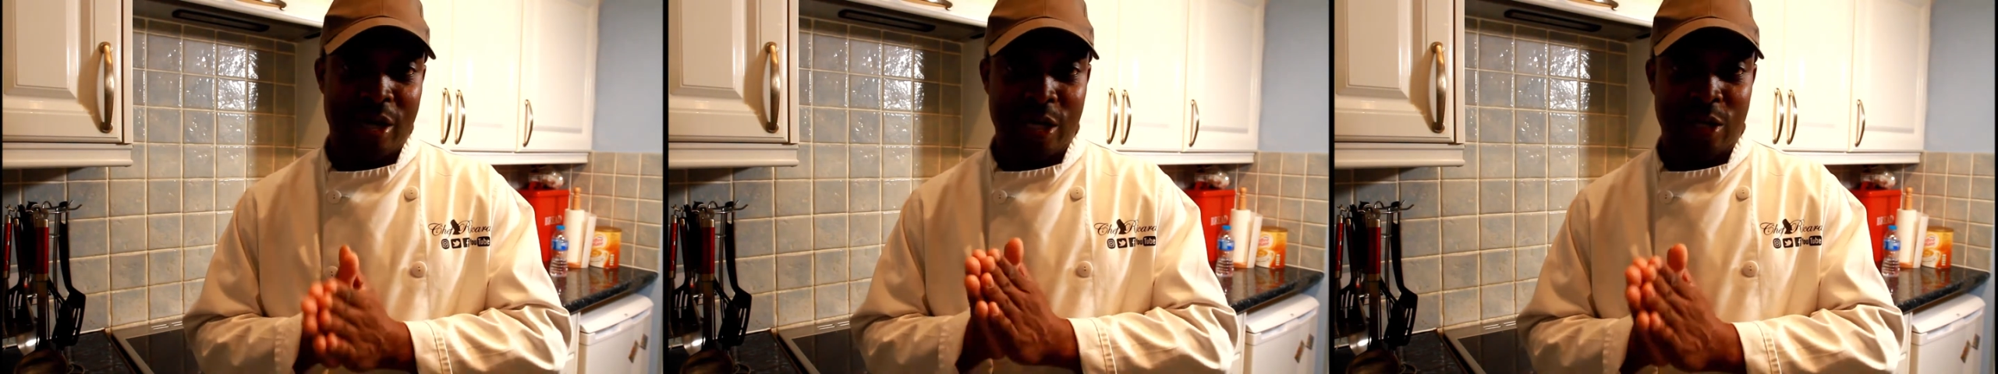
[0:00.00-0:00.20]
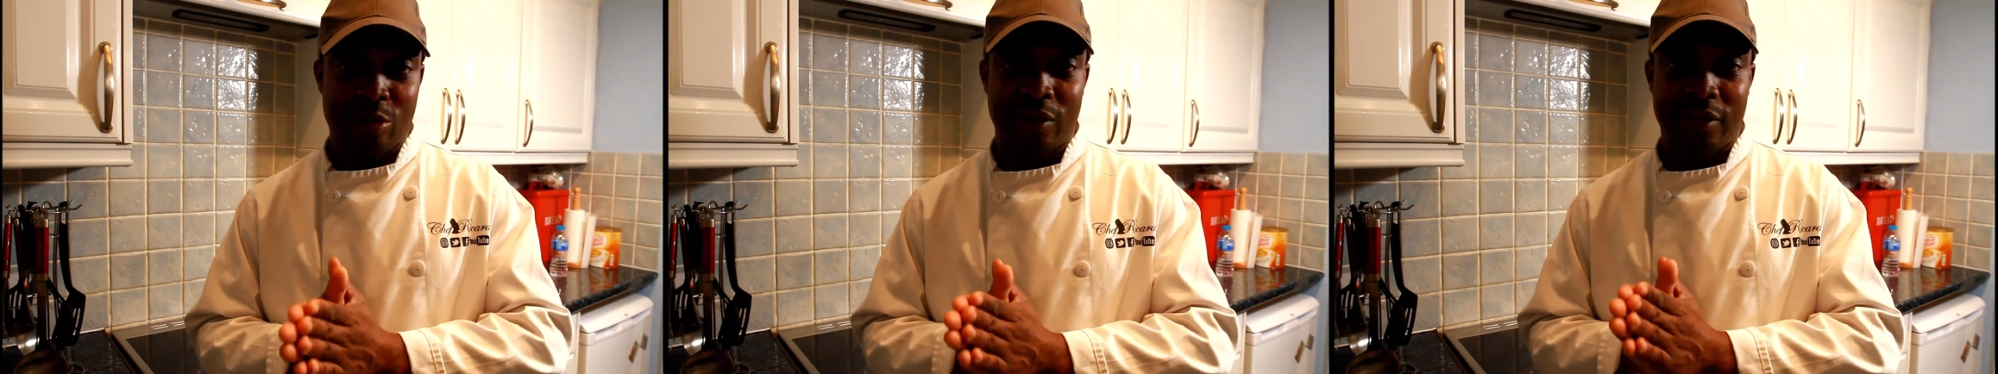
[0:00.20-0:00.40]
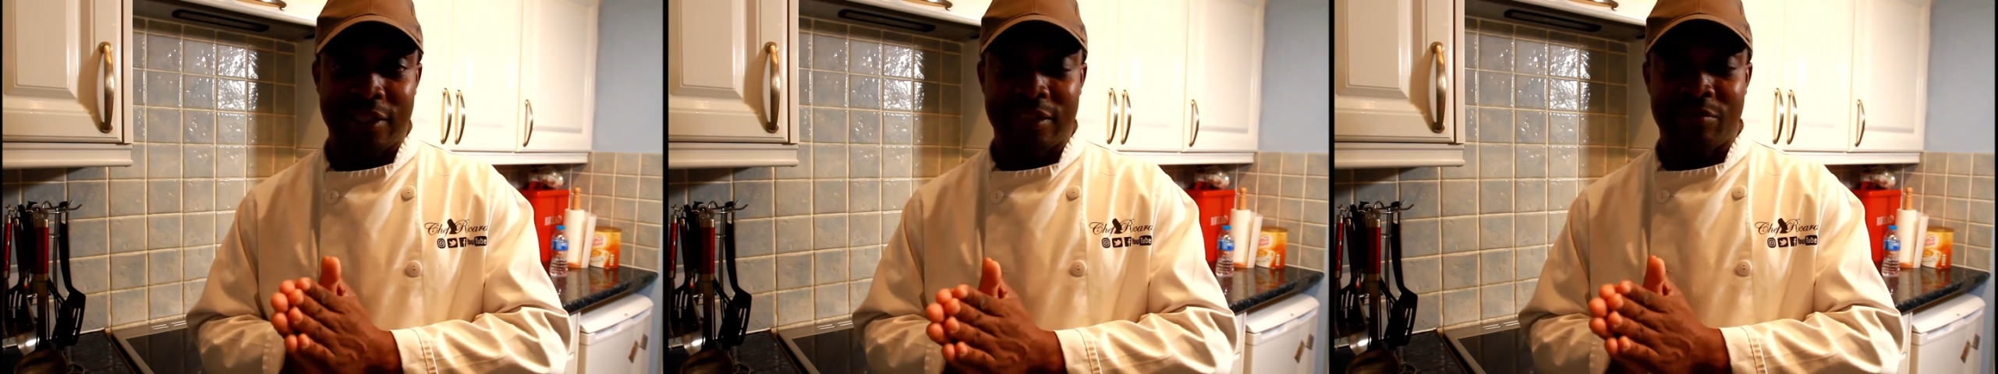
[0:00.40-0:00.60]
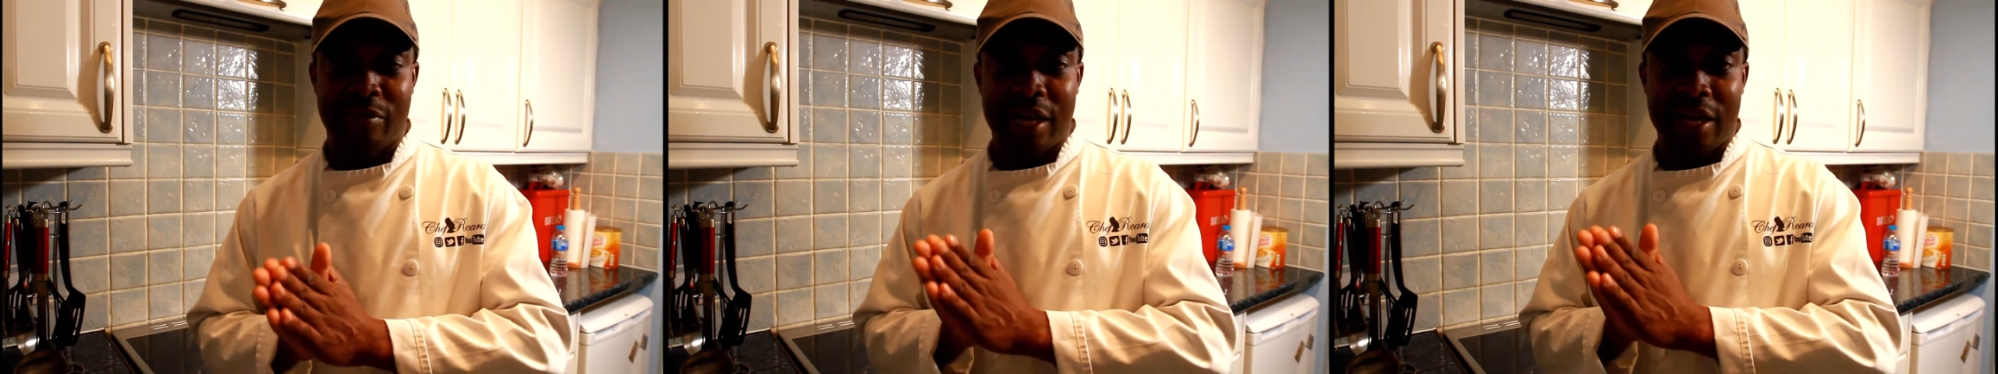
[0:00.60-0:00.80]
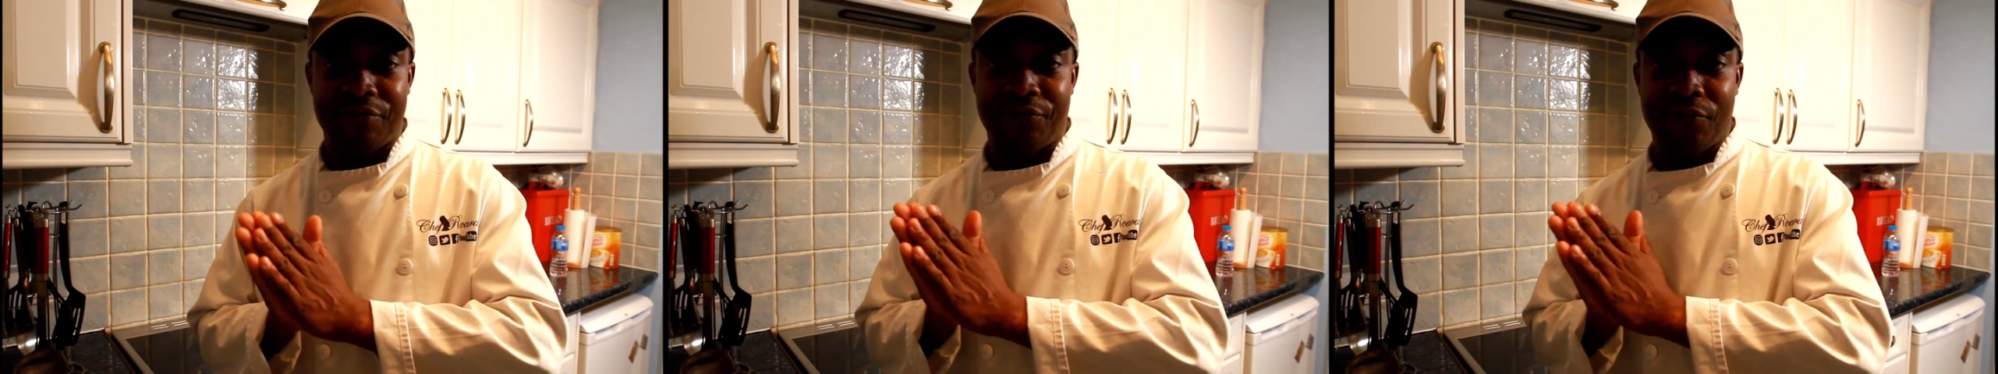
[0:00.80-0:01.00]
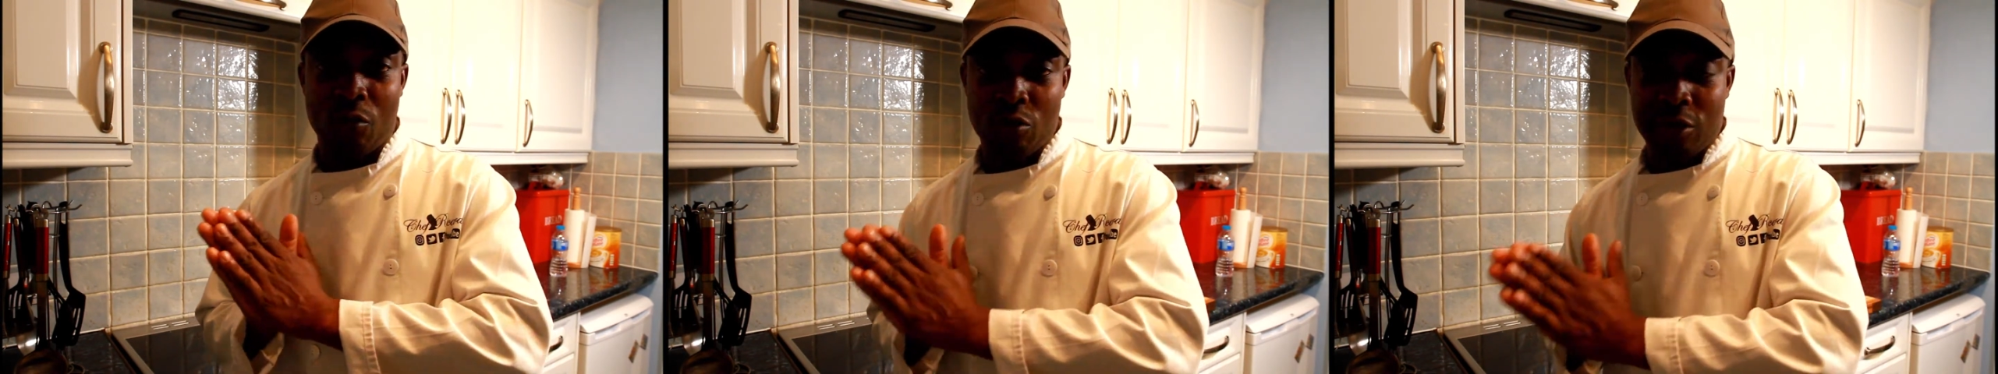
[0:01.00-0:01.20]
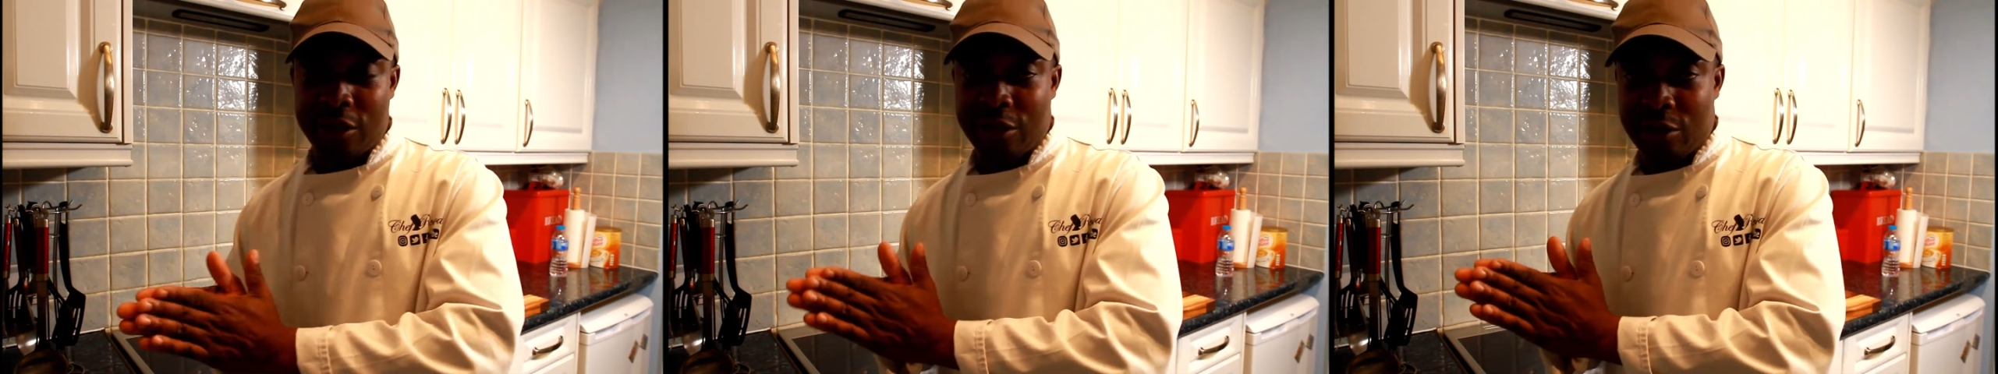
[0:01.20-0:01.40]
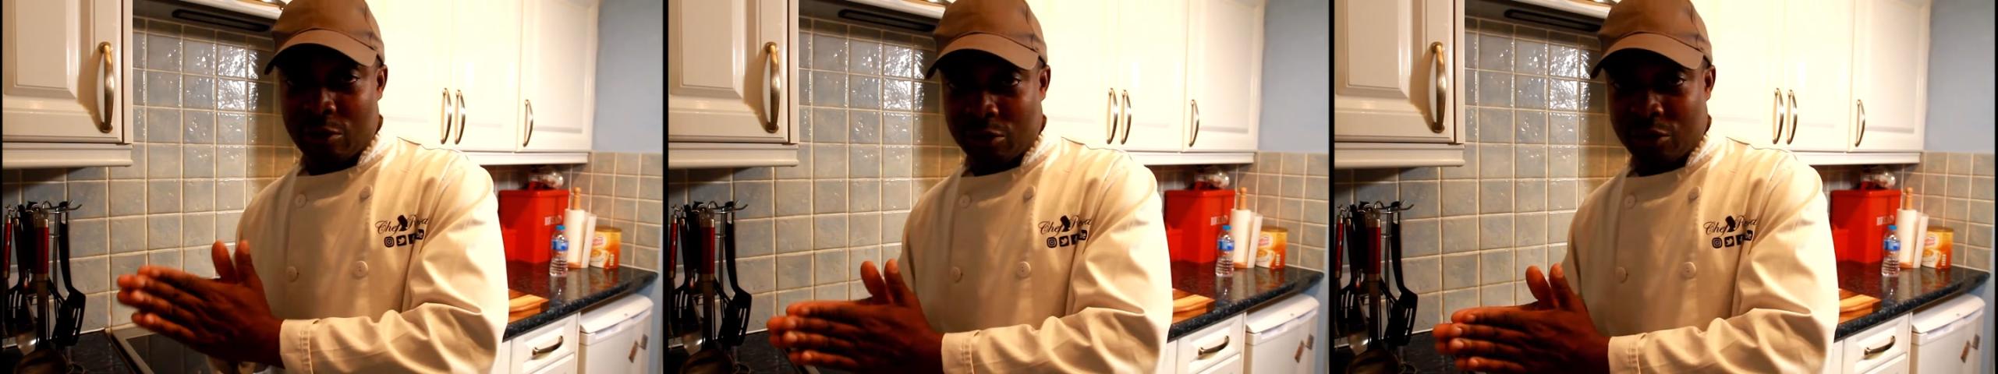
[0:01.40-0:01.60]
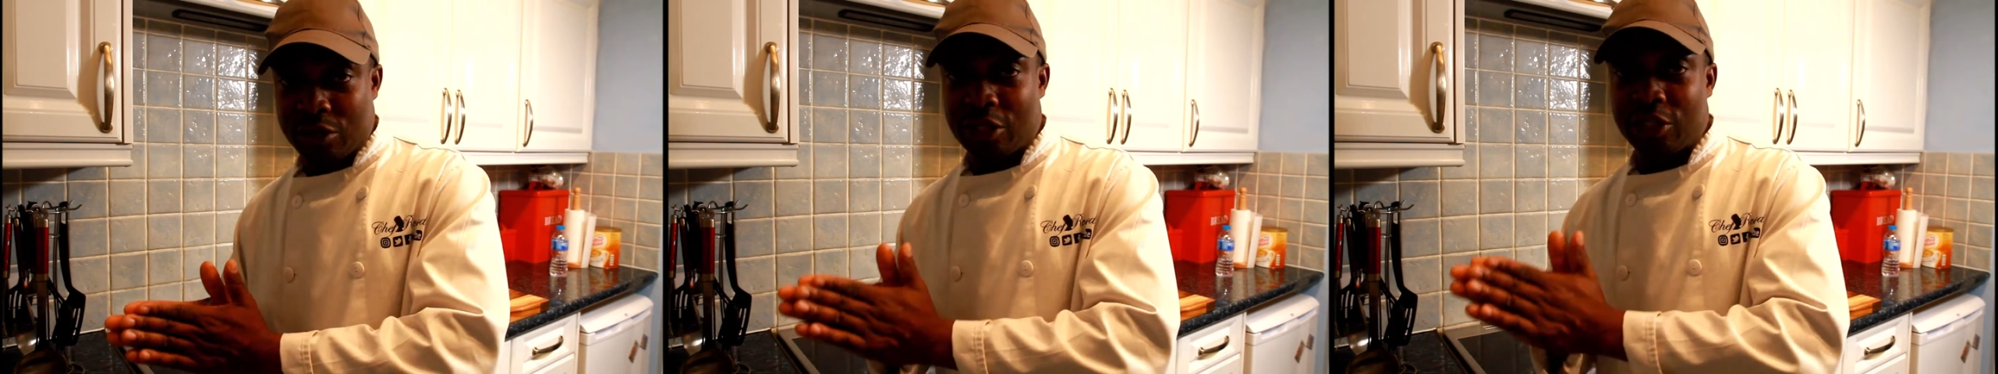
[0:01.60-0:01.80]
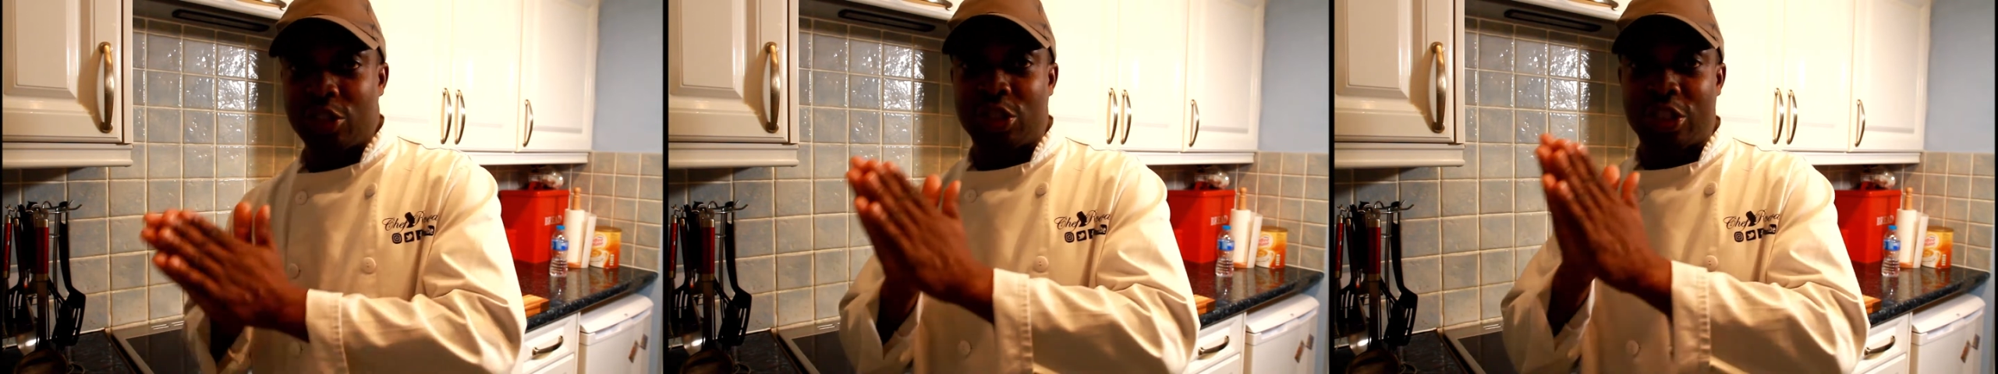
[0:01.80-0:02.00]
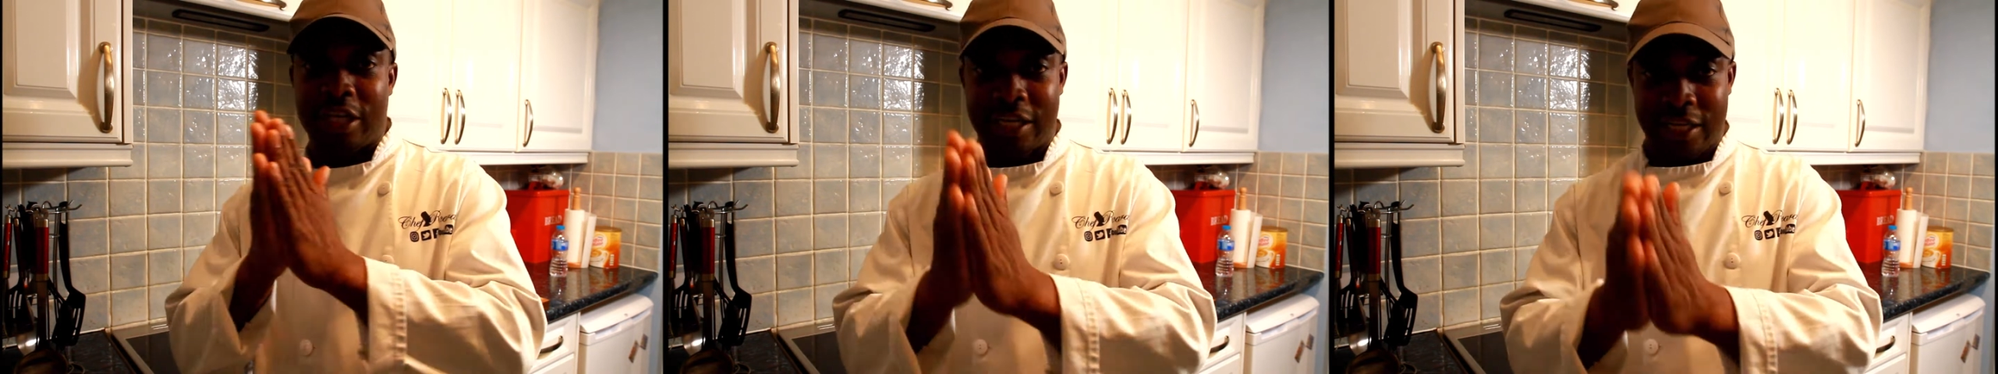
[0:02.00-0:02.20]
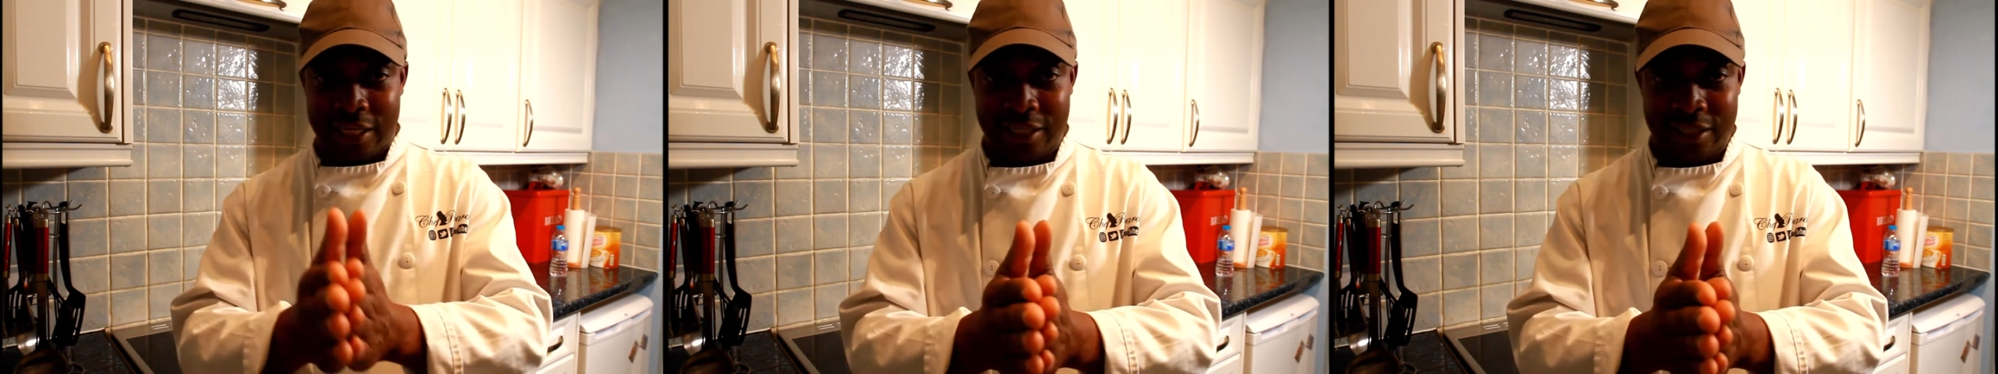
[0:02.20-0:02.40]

now is my food news channel.